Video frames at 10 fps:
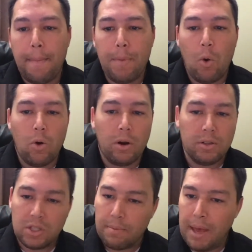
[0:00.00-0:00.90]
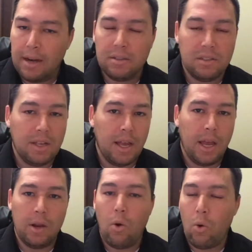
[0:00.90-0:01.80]
or schematic
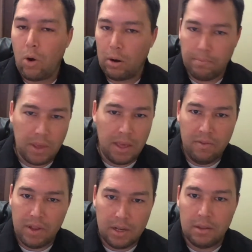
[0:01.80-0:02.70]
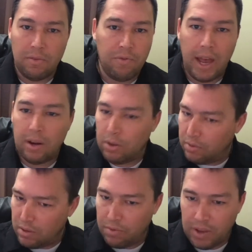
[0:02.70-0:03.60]
design, or even the
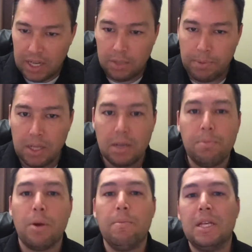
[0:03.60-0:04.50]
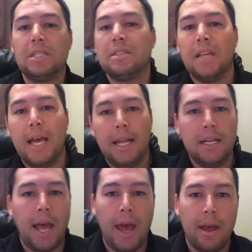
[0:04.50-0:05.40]
finished building permit set
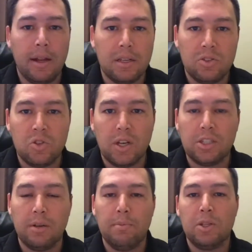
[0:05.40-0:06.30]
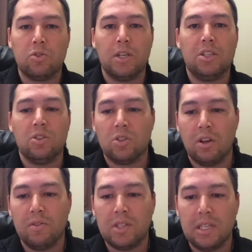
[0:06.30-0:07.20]
and construction administration
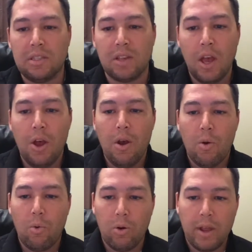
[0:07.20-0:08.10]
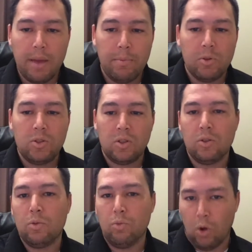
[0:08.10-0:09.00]
services, we're able
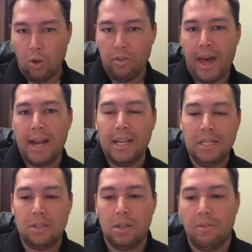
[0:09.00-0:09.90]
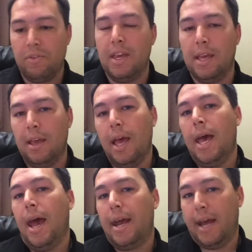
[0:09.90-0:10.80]
to roll that into the fee
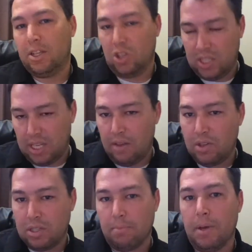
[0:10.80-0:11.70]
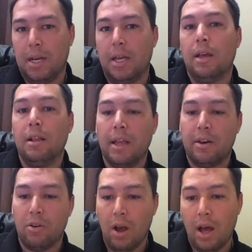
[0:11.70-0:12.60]
and actually save you some money
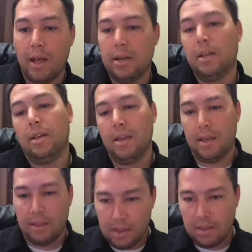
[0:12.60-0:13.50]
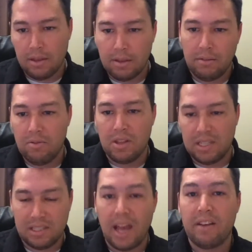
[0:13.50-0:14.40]
later on in the
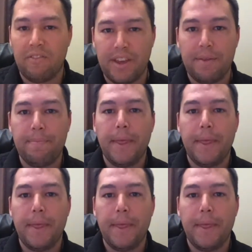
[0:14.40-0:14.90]
design fee.